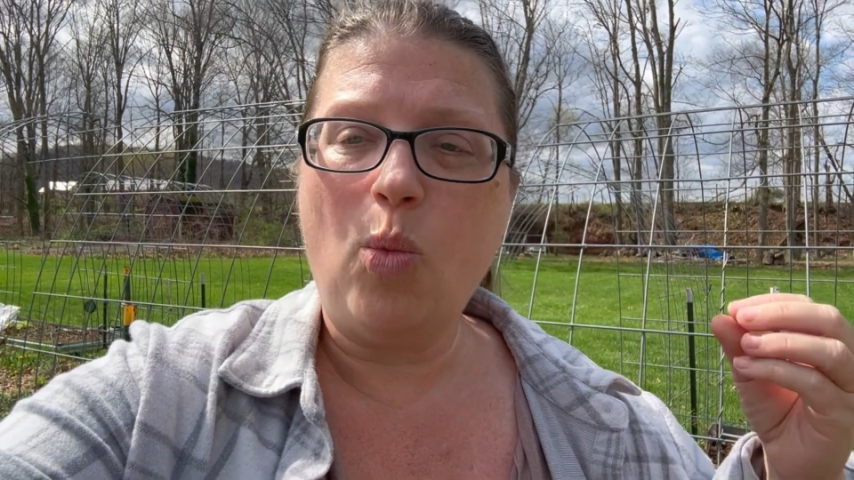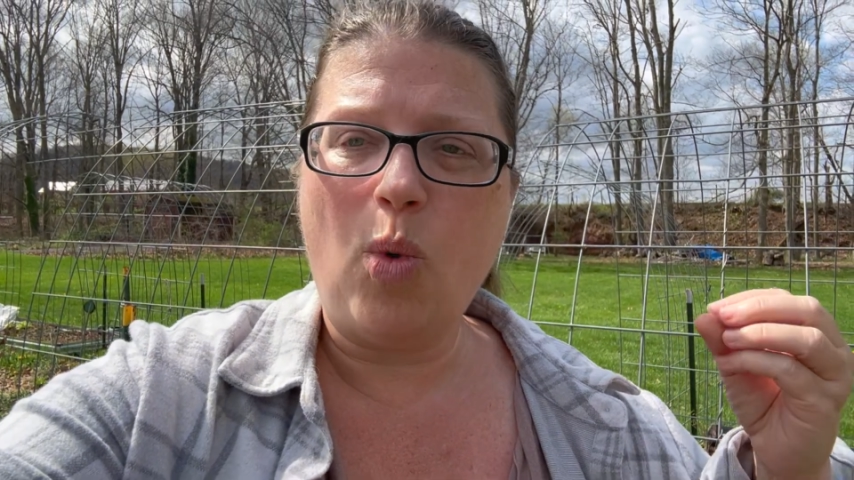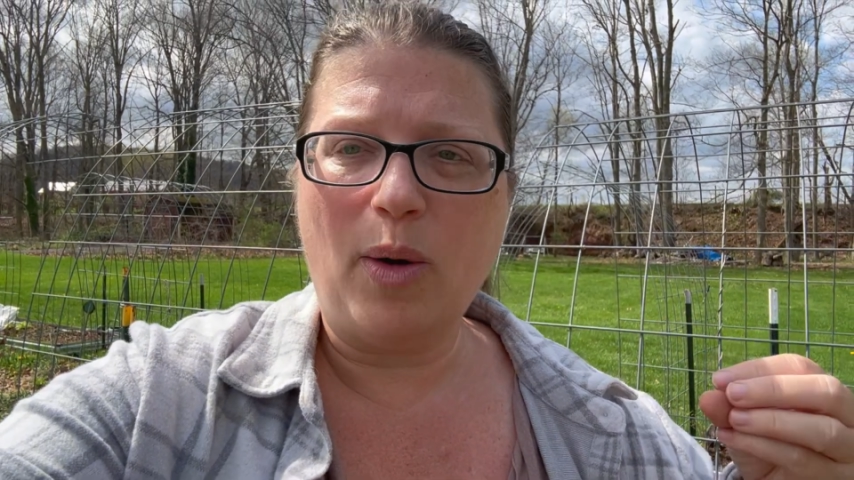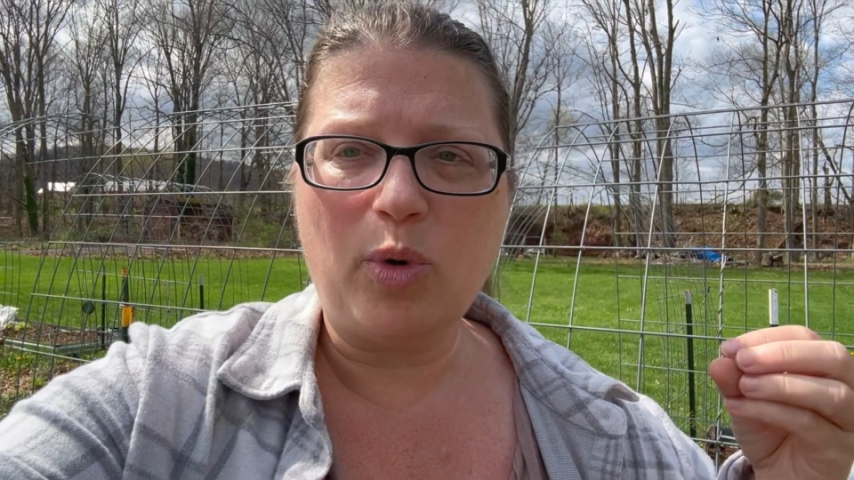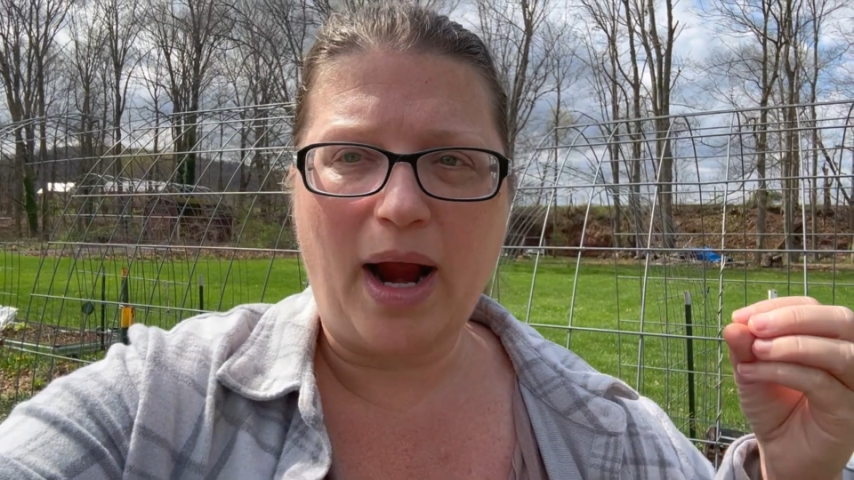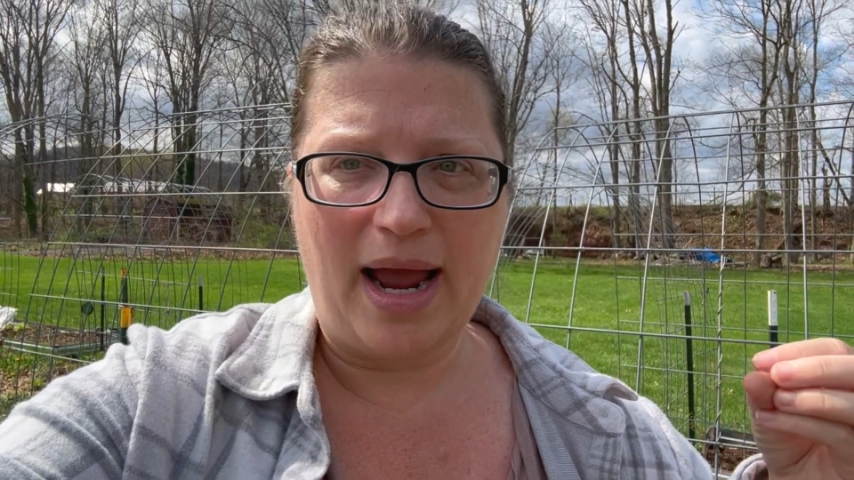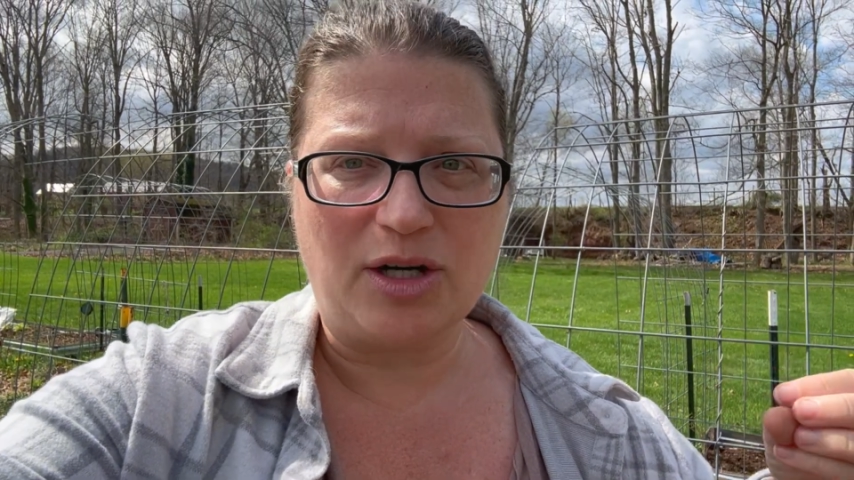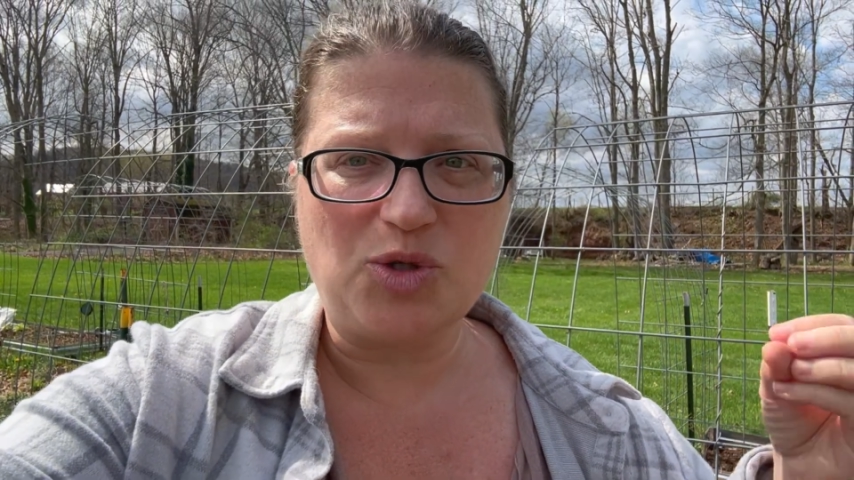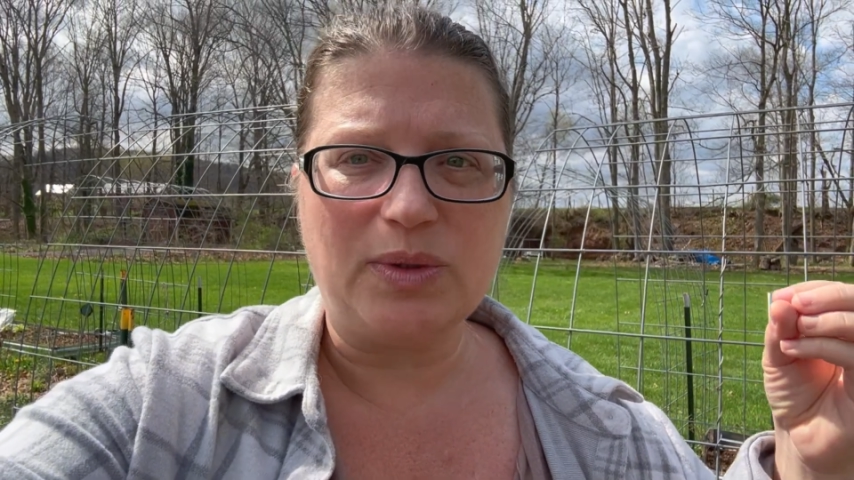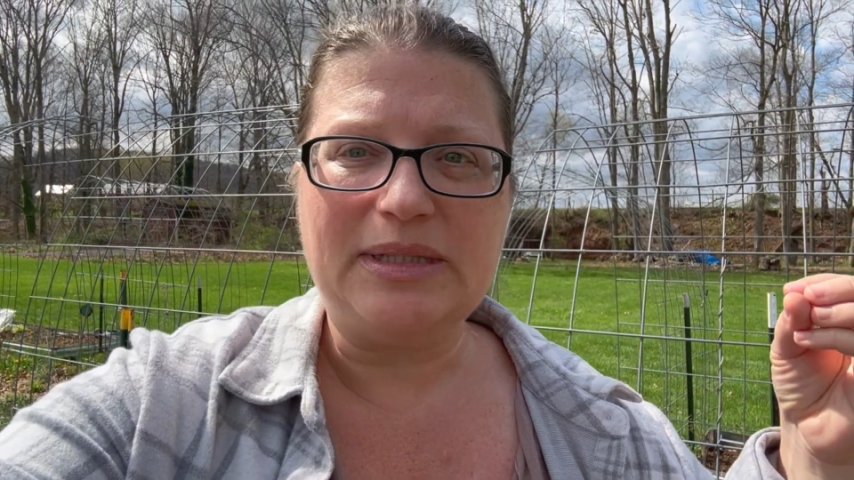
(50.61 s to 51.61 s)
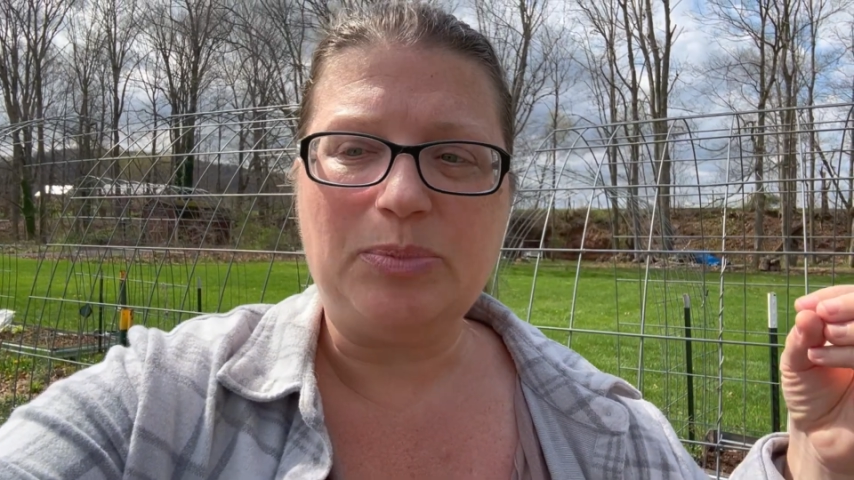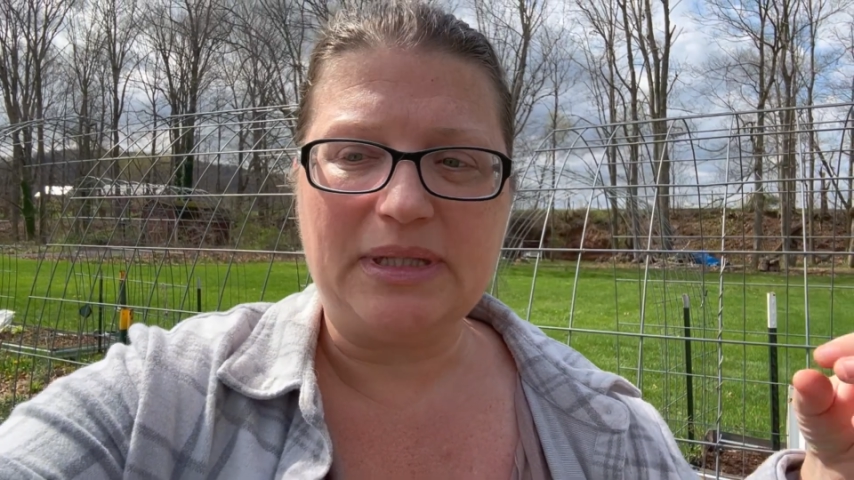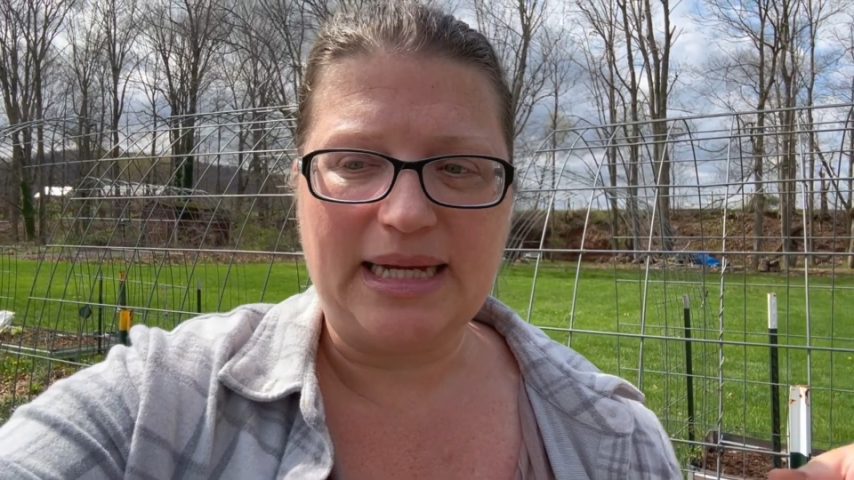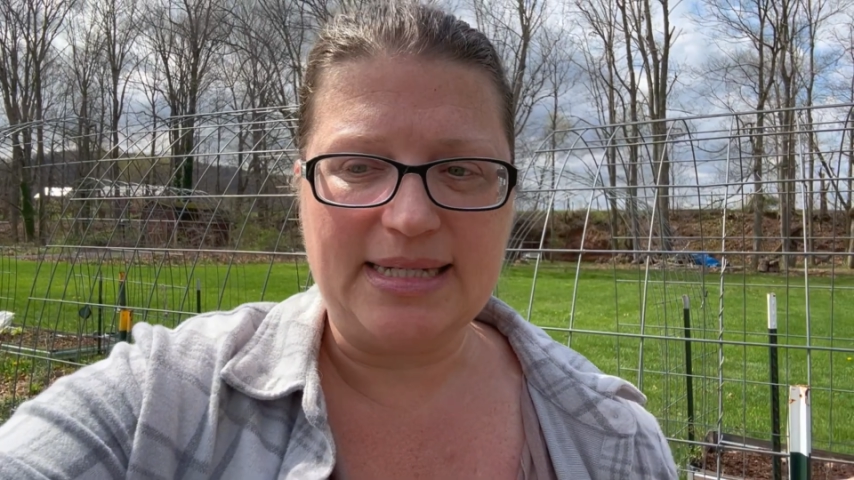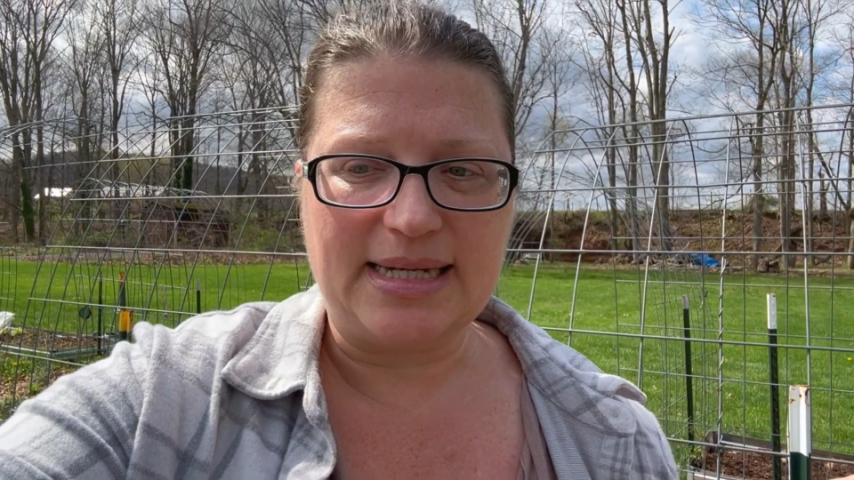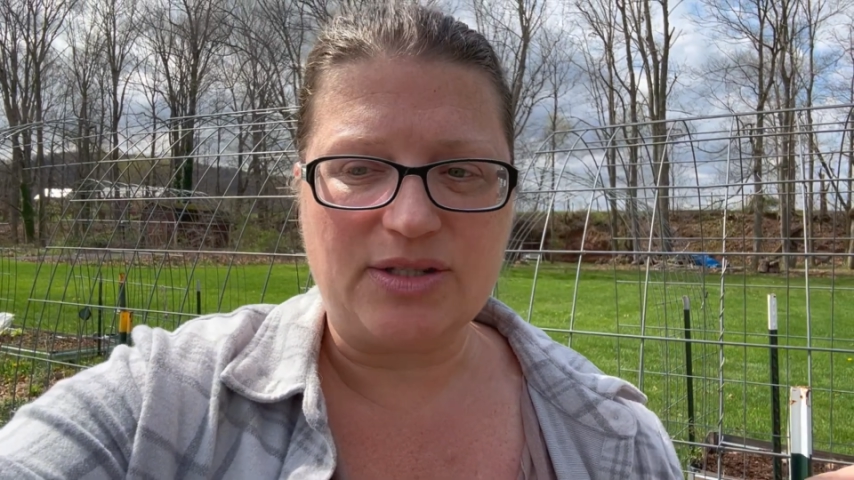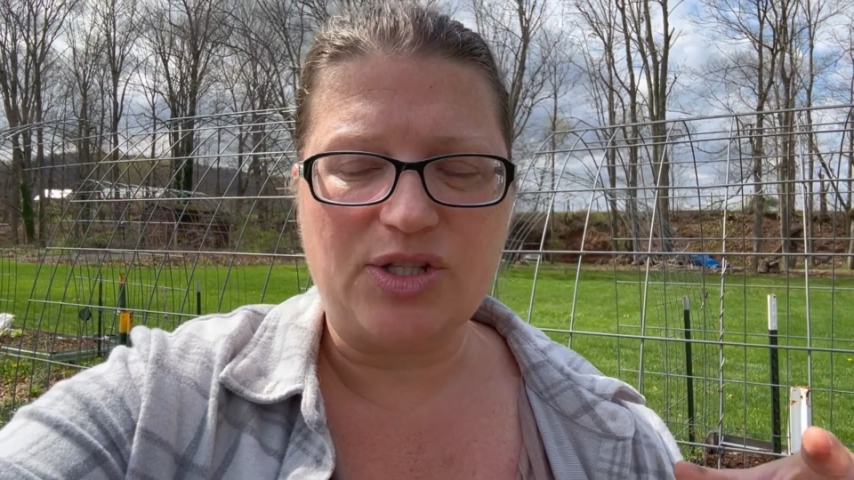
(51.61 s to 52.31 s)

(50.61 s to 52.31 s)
what we're actually planting.